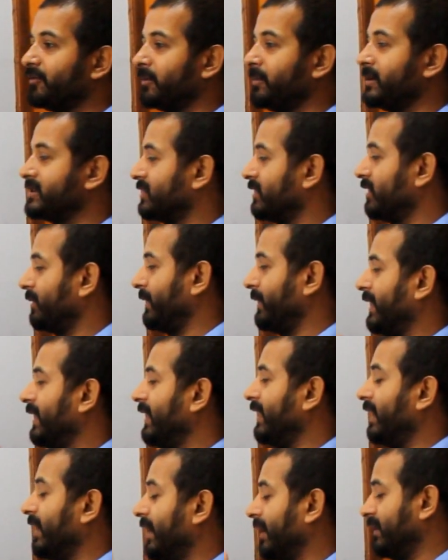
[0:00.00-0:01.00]
information of
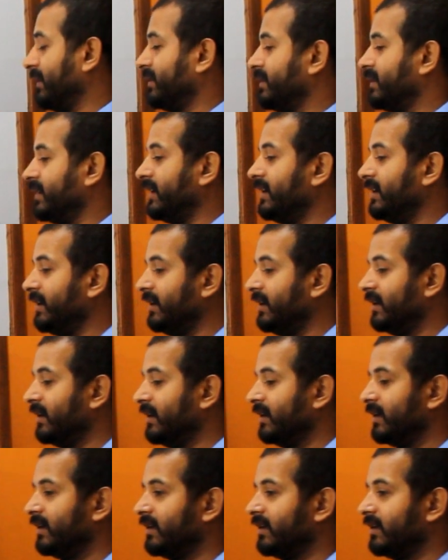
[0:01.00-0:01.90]
a and b,